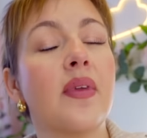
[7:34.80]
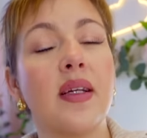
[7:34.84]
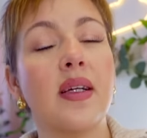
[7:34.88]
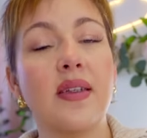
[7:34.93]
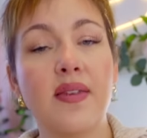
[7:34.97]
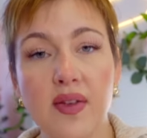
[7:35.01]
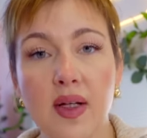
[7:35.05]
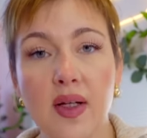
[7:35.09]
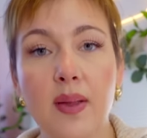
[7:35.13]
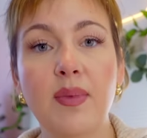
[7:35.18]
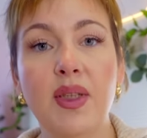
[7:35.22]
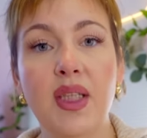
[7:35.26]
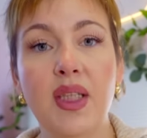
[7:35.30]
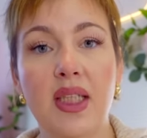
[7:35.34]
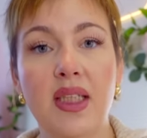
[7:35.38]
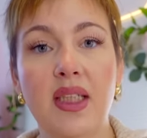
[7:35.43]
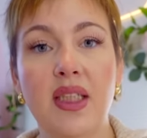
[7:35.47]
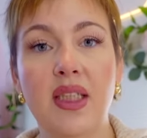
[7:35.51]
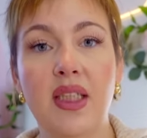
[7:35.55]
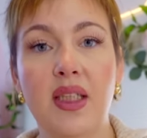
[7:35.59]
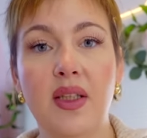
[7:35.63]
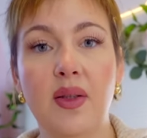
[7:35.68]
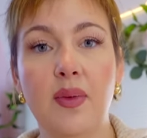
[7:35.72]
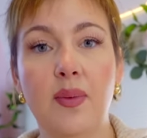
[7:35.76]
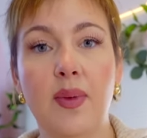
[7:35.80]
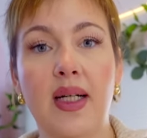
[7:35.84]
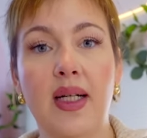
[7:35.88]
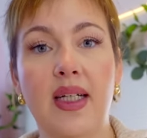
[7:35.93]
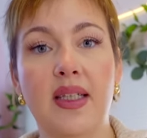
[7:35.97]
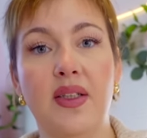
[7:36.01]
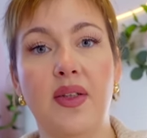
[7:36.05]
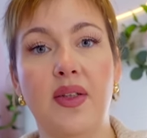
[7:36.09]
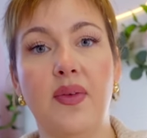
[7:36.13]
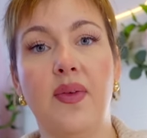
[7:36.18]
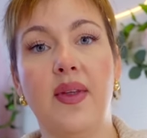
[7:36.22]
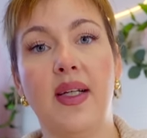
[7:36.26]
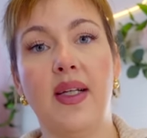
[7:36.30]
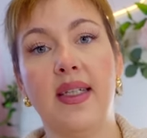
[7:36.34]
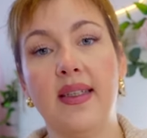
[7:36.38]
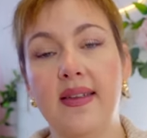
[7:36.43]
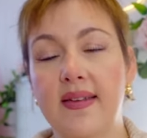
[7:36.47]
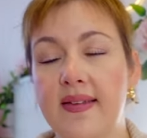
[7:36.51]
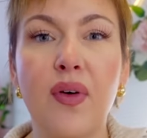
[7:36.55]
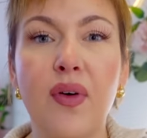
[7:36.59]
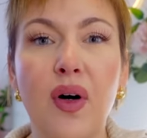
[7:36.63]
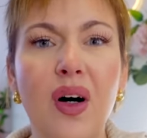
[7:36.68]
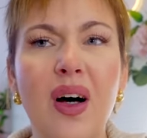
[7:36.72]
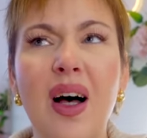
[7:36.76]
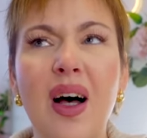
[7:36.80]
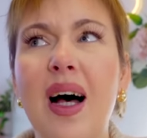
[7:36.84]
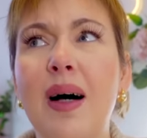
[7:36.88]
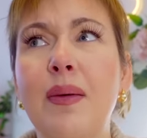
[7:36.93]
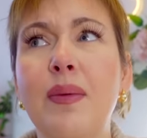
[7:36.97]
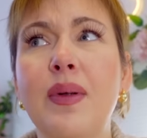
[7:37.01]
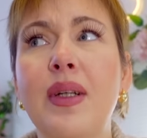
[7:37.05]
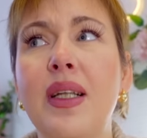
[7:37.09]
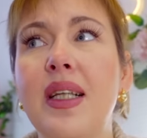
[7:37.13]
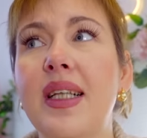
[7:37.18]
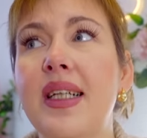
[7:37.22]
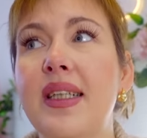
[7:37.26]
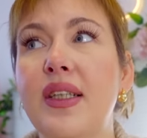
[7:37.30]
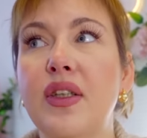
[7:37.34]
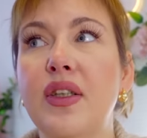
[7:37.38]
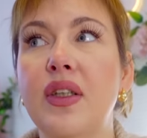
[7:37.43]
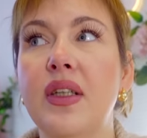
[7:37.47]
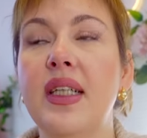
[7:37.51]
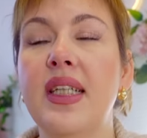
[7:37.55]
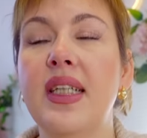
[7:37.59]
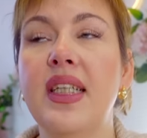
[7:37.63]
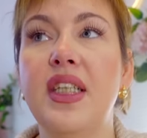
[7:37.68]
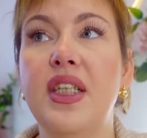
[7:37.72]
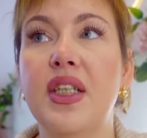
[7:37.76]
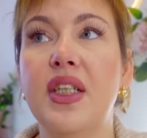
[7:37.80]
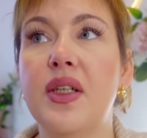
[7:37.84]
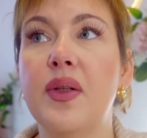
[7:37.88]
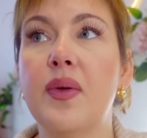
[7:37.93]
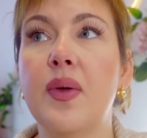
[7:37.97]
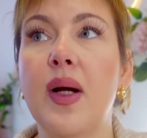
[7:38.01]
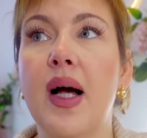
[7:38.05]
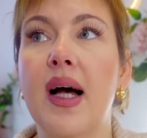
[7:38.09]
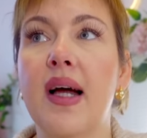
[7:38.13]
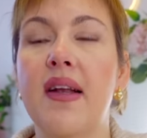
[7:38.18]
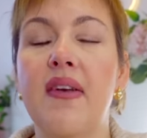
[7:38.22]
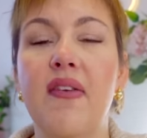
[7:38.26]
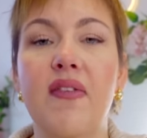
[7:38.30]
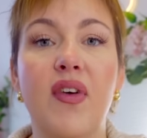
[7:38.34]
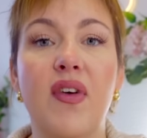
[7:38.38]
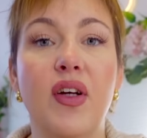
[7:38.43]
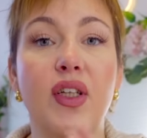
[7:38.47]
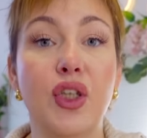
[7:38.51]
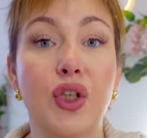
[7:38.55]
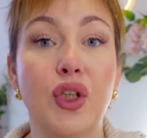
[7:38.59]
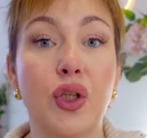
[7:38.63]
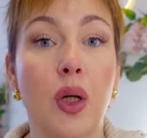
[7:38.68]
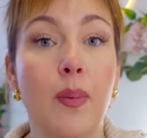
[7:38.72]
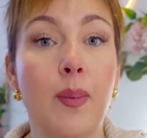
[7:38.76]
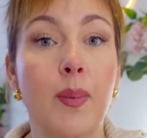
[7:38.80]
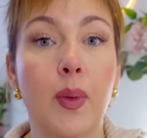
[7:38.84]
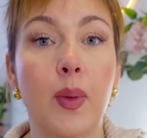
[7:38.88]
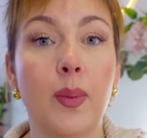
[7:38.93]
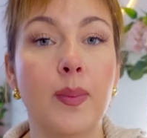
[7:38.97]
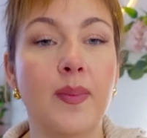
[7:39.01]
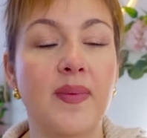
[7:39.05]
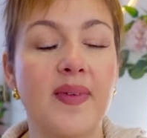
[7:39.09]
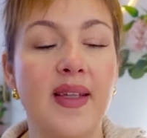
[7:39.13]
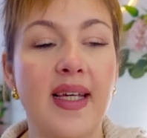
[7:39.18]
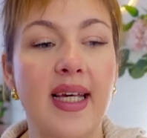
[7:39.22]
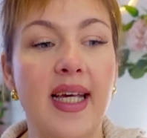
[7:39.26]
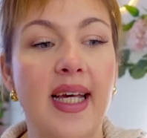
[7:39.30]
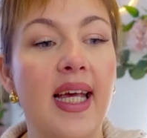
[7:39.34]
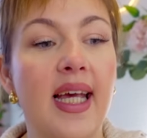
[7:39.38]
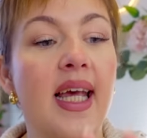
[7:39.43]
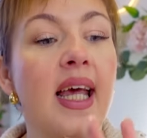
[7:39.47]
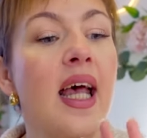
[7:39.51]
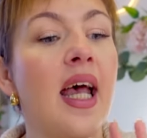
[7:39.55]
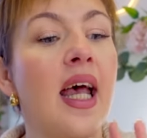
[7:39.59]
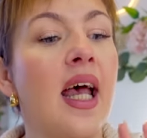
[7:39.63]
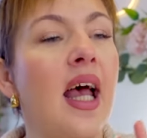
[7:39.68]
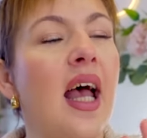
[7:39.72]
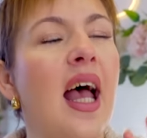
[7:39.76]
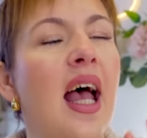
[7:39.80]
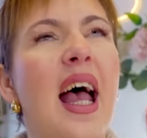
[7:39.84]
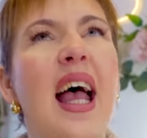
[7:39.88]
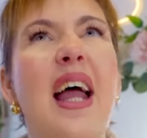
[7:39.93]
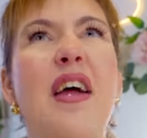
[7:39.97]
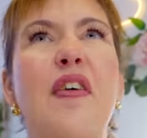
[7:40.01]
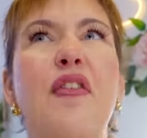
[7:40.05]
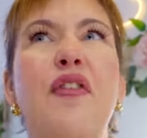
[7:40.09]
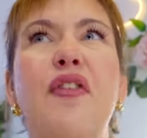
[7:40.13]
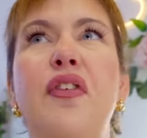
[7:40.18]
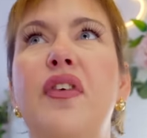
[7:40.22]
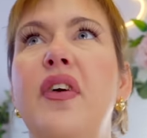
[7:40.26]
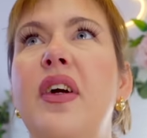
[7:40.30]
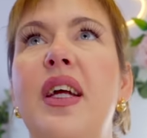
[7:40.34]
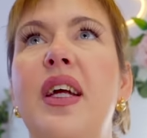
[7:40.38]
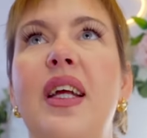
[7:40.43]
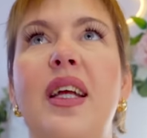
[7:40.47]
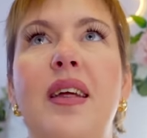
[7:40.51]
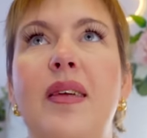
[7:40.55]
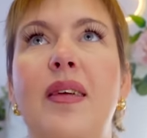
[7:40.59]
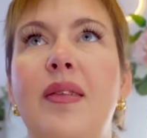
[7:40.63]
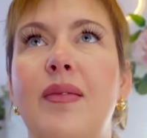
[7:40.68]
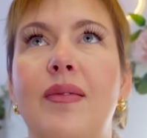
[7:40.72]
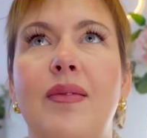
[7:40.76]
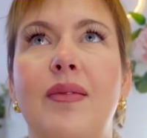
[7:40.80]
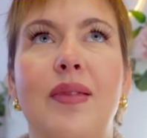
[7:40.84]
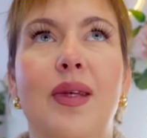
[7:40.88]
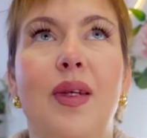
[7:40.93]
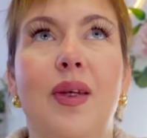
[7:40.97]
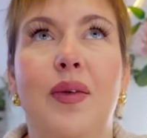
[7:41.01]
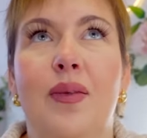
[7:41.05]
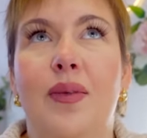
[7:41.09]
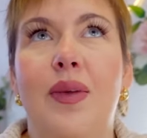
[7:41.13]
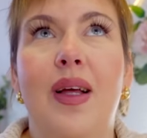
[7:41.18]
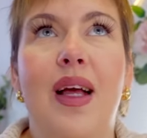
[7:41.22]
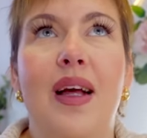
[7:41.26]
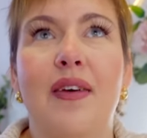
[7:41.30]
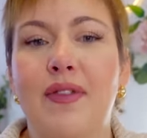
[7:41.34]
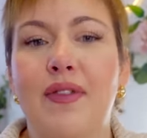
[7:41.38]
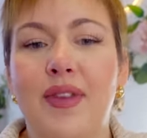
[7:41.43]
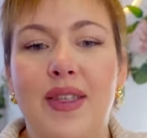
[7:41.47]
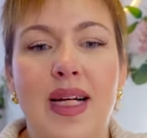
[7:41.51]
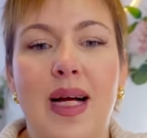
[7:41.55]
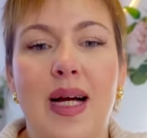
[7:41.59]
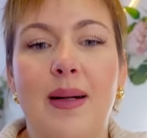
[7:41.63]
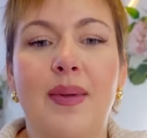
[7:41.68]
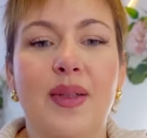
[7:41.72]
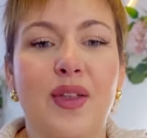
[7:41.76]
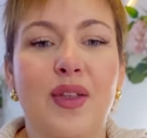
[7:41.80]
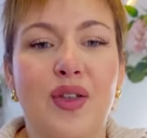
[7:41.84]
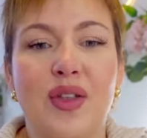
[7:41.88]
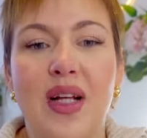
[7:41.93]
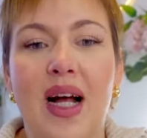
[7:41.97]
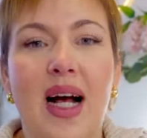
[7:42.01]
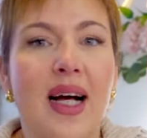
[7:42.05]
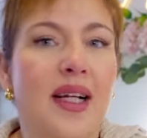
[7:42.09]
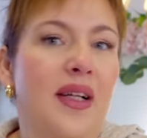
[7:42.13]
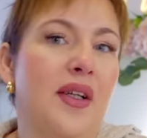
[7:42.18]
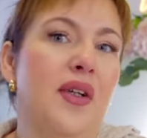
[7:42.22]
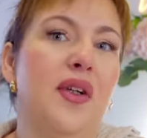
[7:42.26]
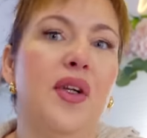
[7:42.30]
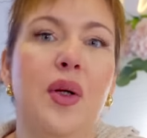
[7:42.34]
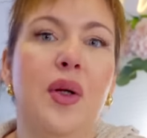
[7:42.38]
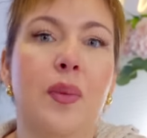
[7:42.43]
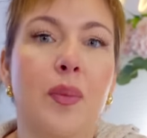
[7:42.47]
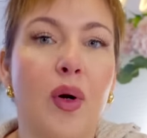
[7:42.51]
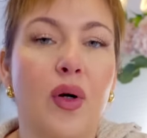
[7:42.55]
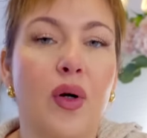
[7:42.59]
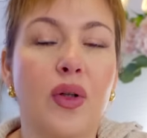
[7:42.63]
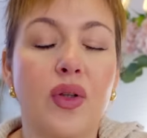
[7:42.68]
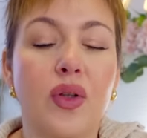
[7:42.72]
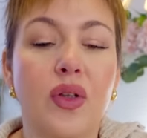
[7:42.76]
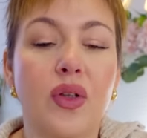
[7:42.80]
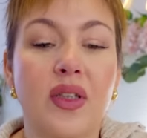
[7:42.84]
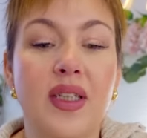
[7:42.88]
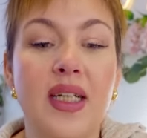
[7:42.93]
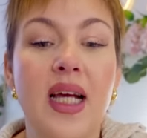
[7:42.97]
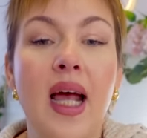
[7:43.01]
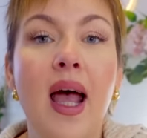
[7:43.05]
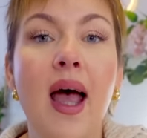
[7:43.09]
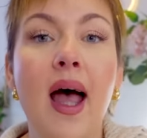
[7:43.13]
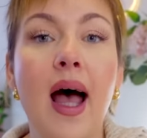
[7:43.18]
So I'm changing the way I do things. Or I would literally do kind of a shop update every time I just had a new product.